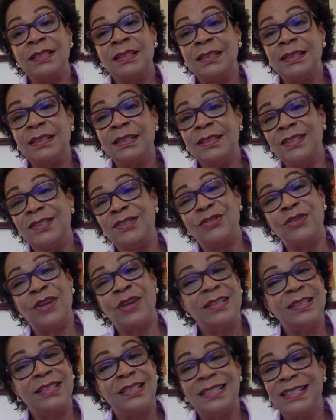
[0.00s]
the
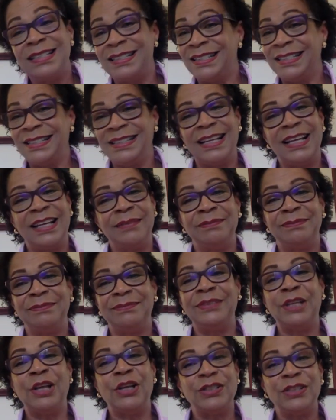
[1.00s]
stress is
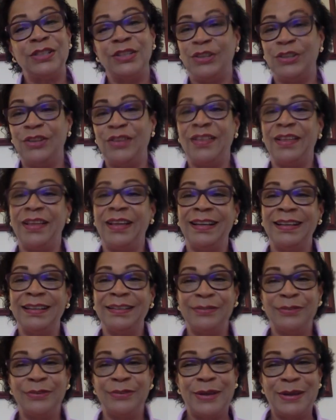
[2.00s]
not a good thing
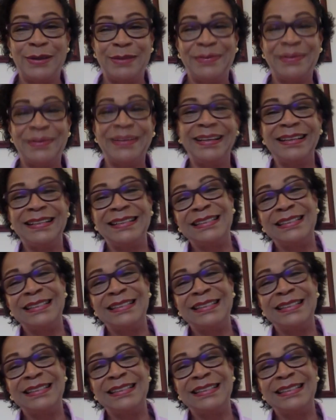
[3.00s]
for anybody.